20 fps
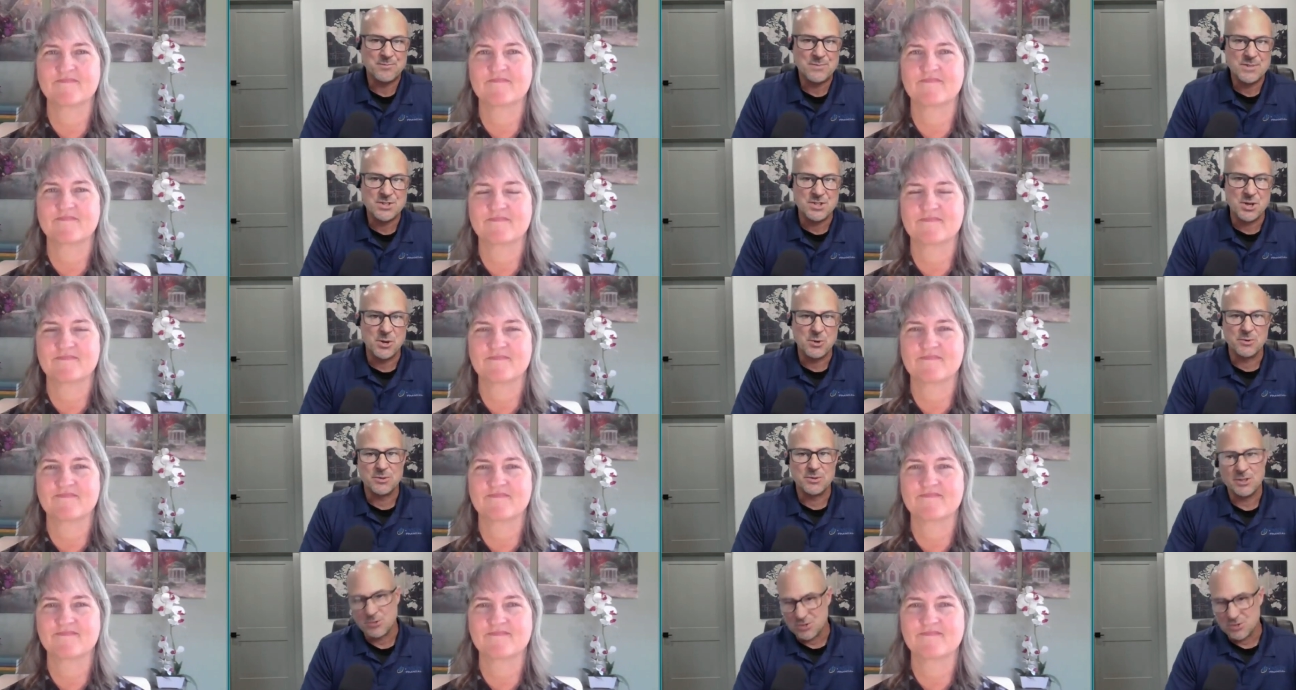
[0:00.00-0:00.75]
Speaker 1: so
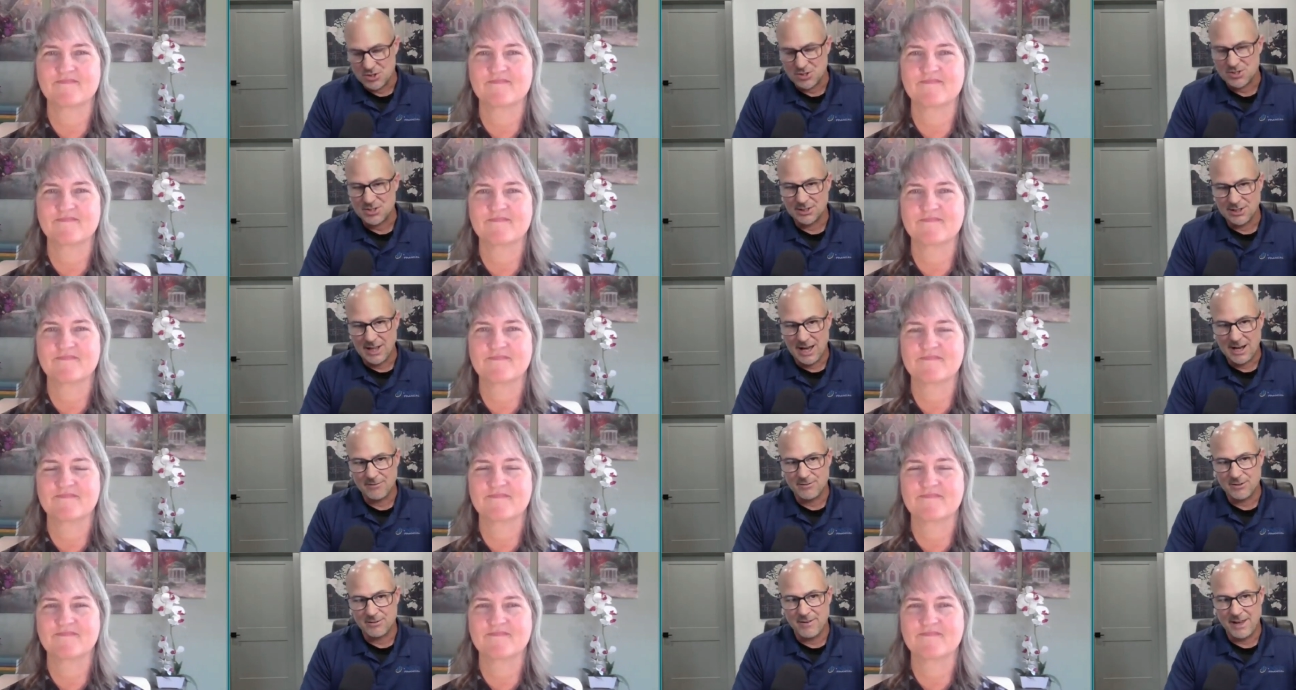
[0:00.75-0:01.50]
there's just a lot of
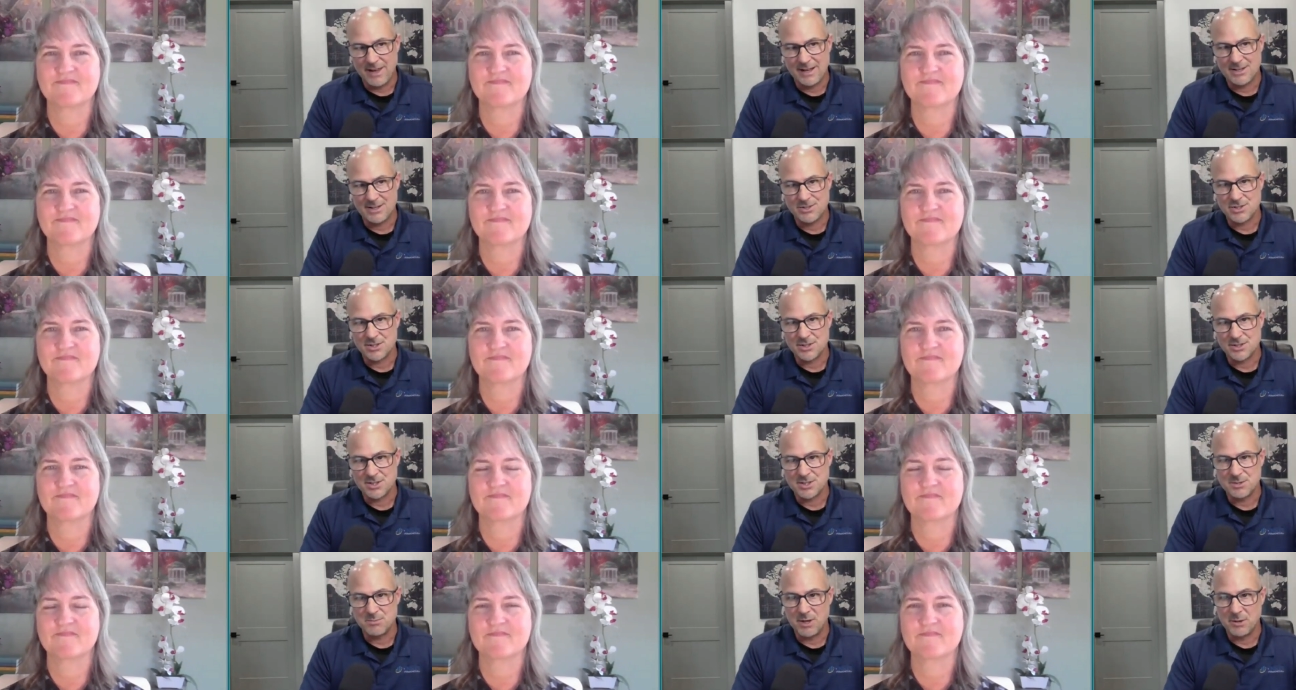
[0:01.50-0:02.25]
advantages
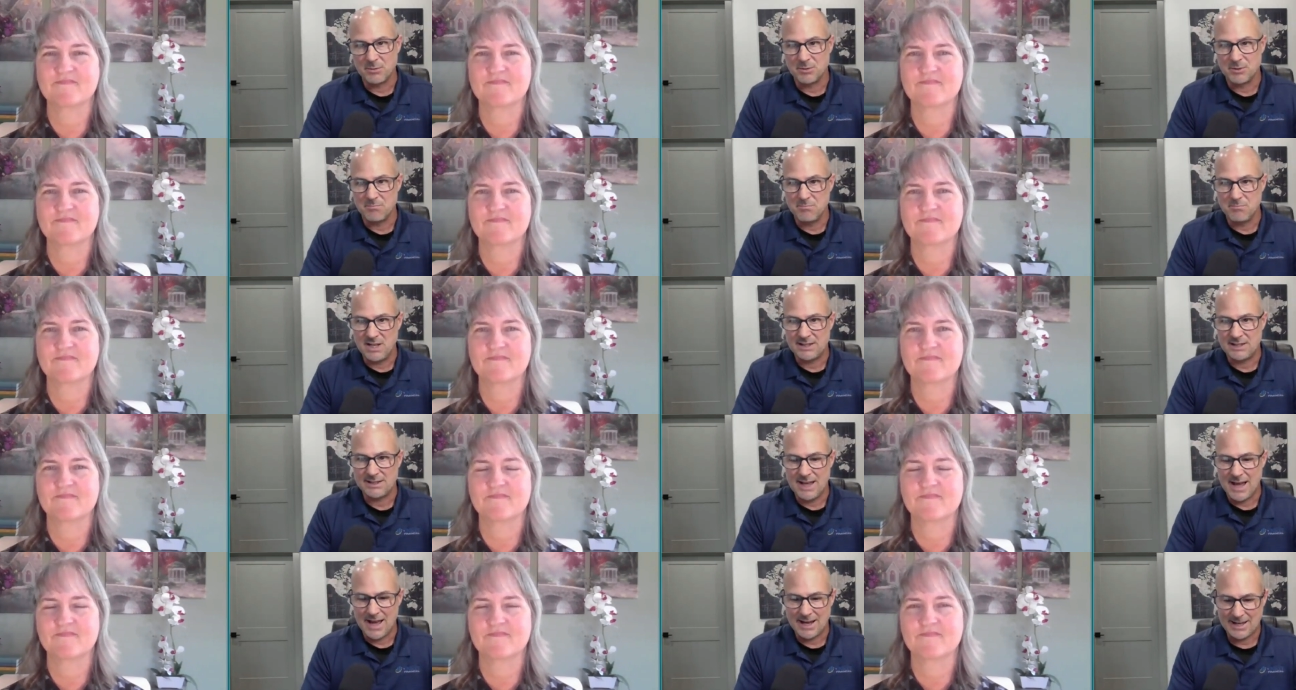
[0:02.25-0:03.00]
to be able to meet
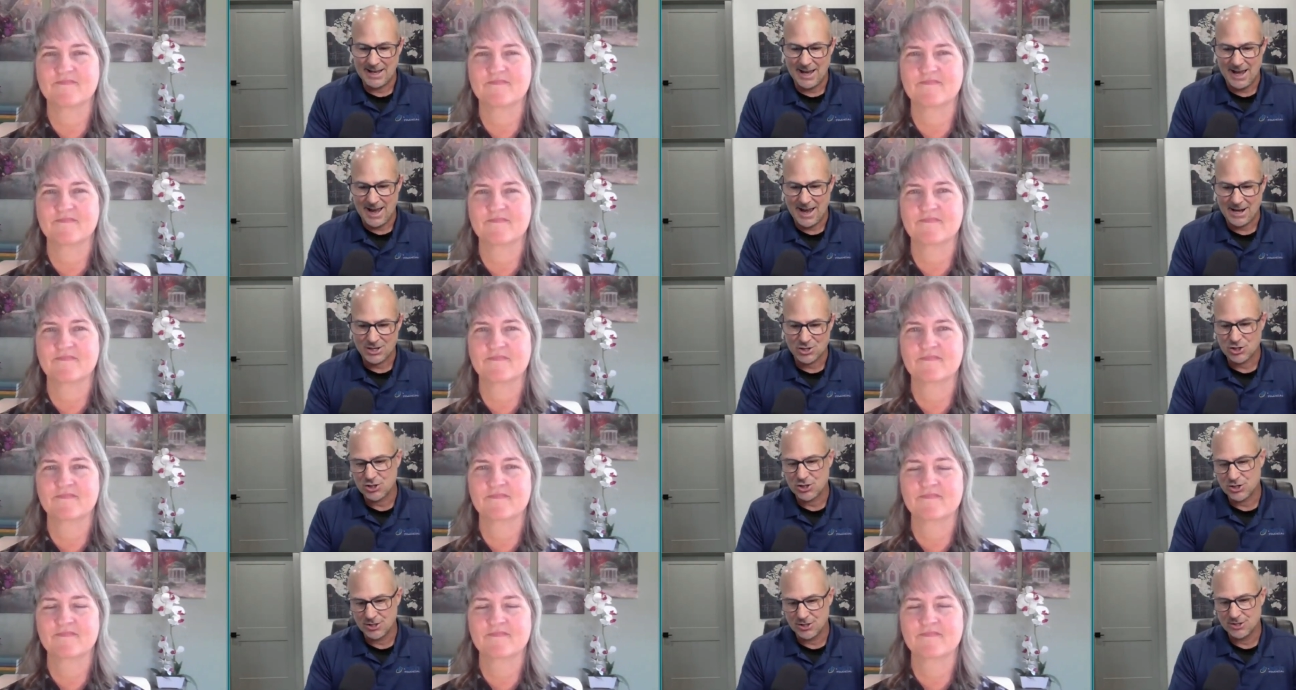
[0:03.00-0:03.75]
that cash
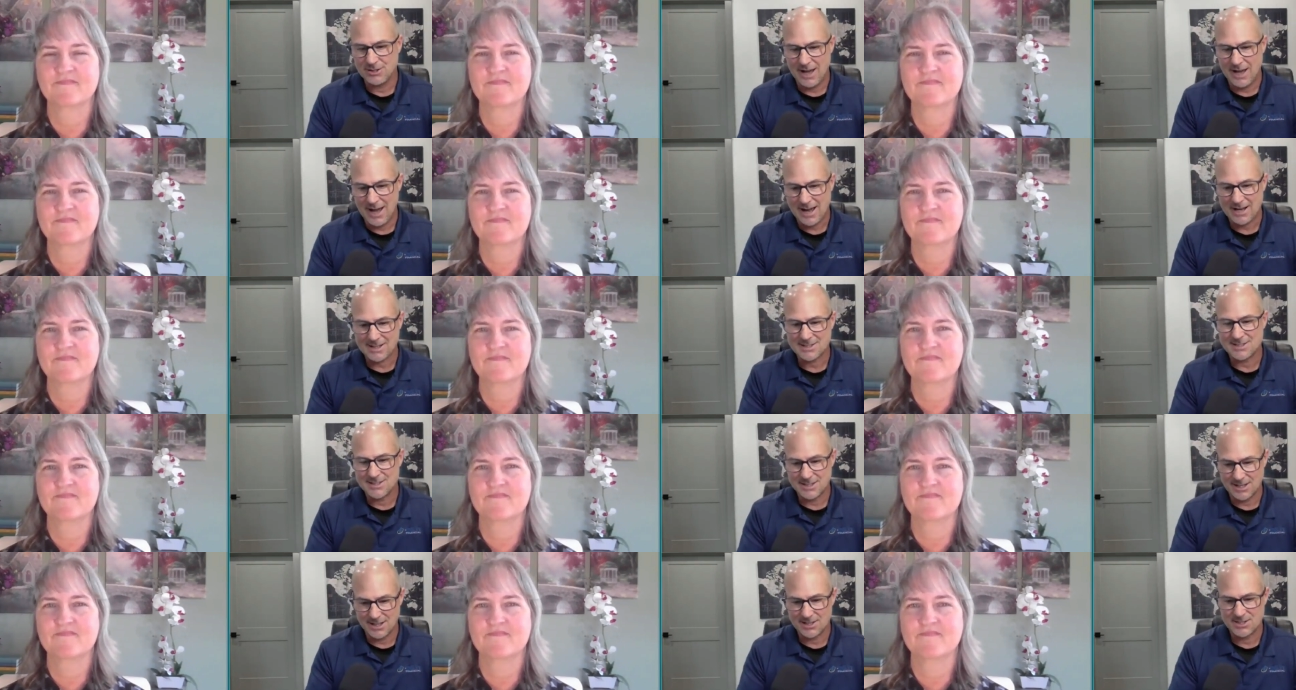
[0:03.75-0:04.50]

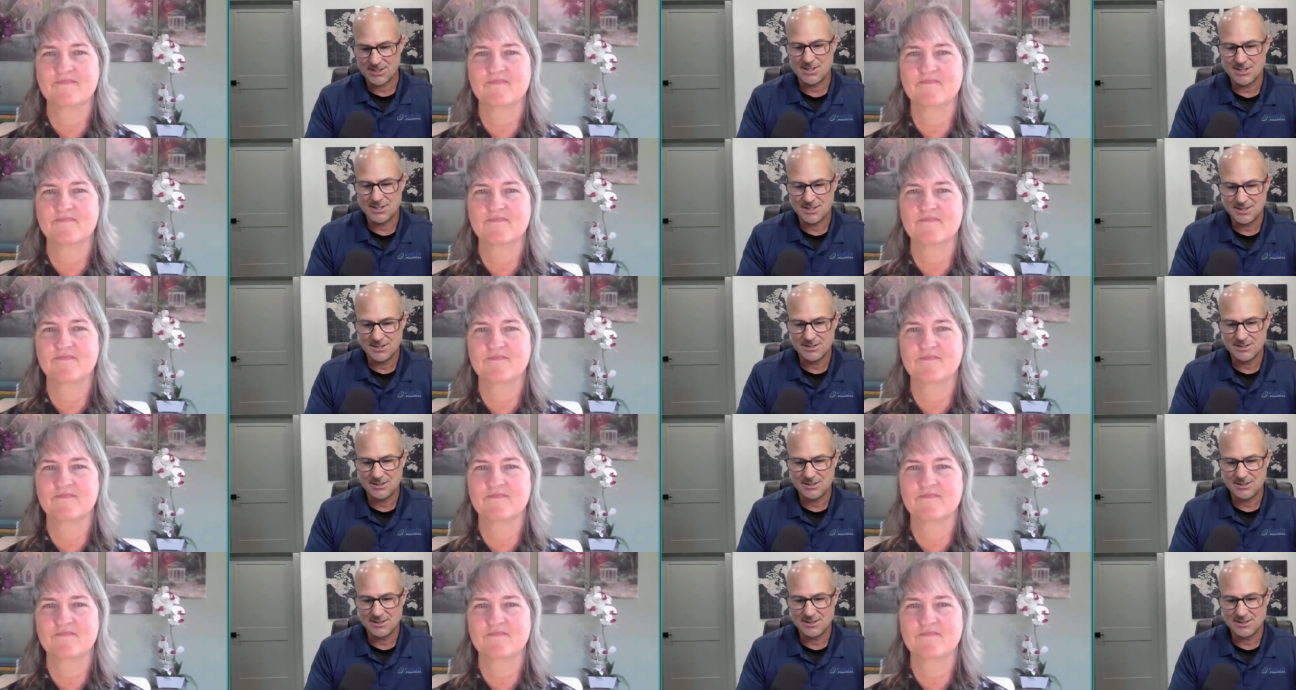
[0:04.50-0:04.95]
access